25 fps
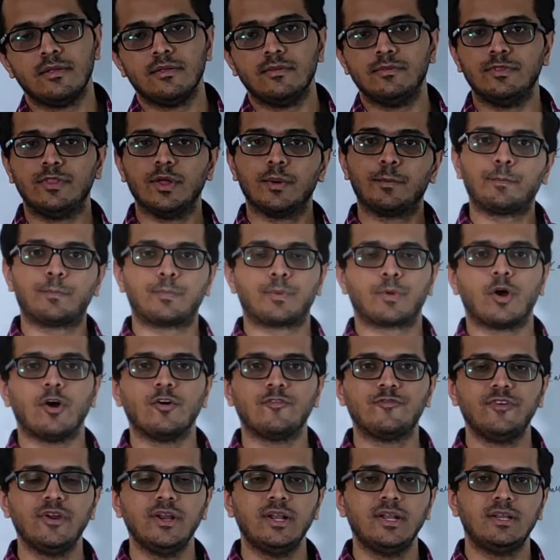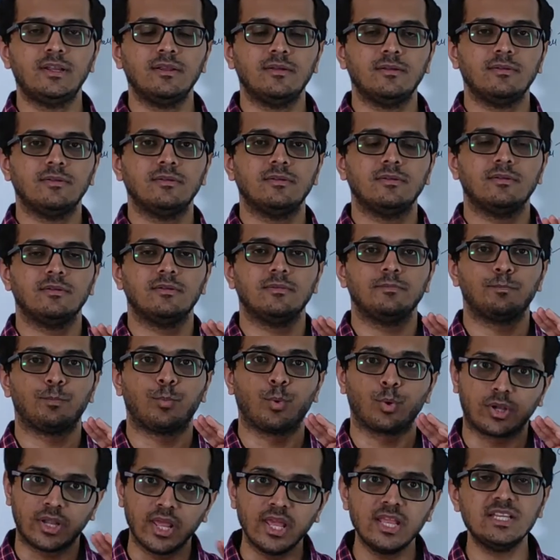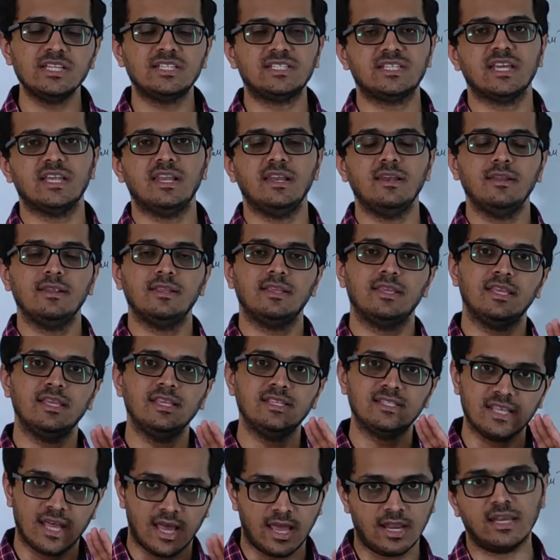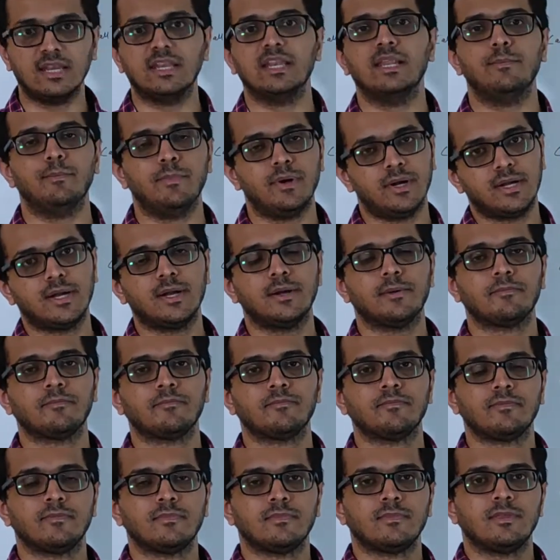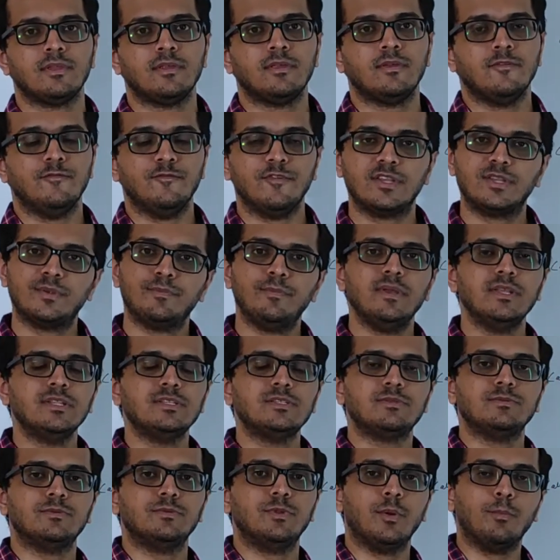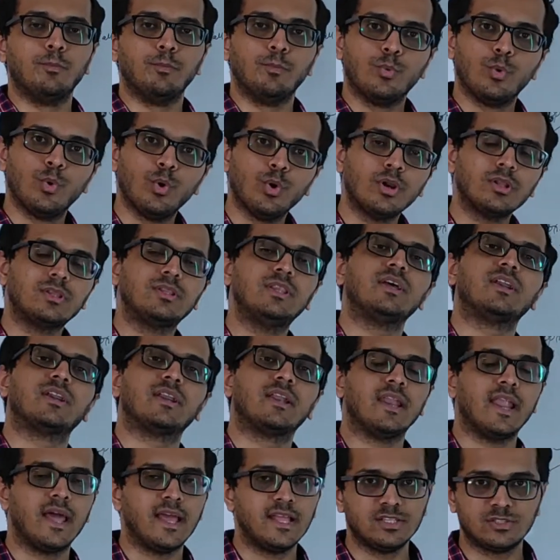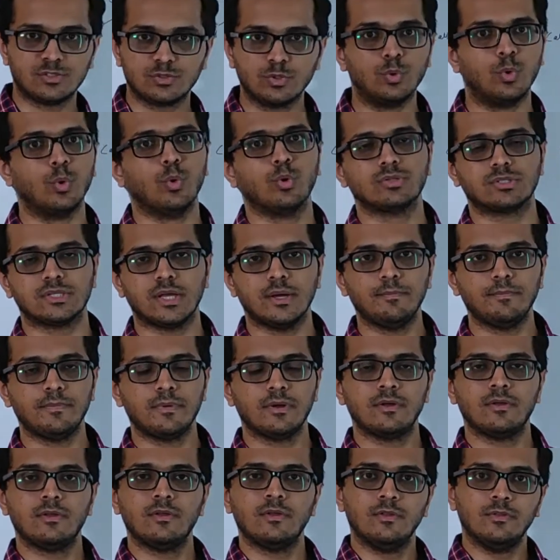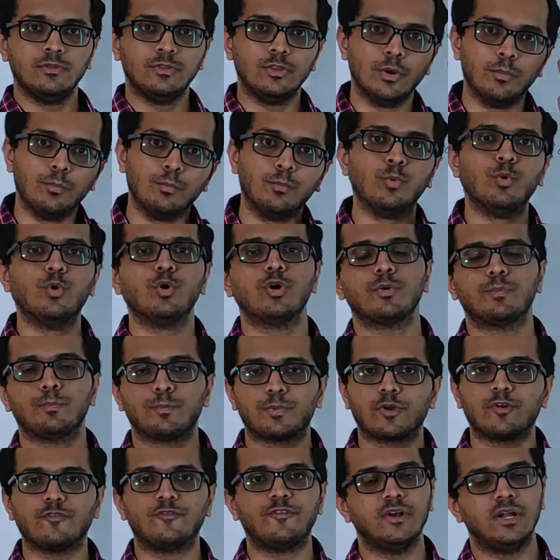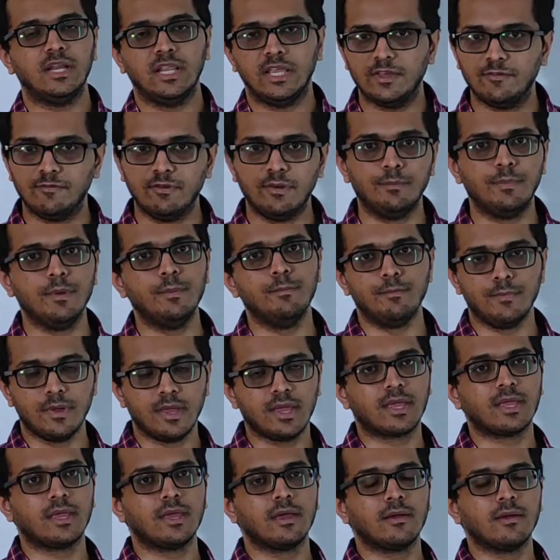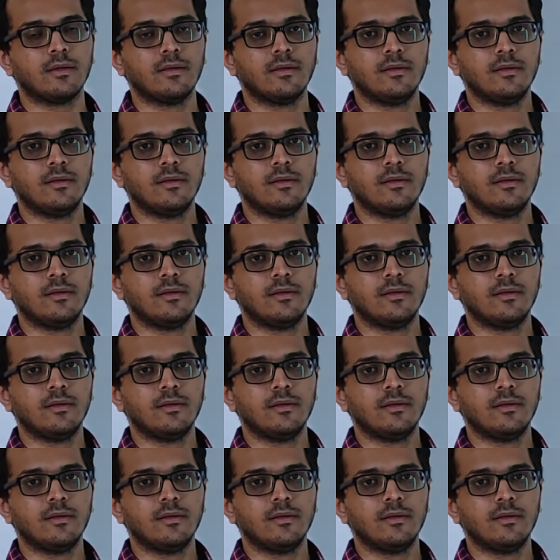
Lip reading: The profit potential is unlimited, which means the more the Reliance goes up, the more profit he will be making.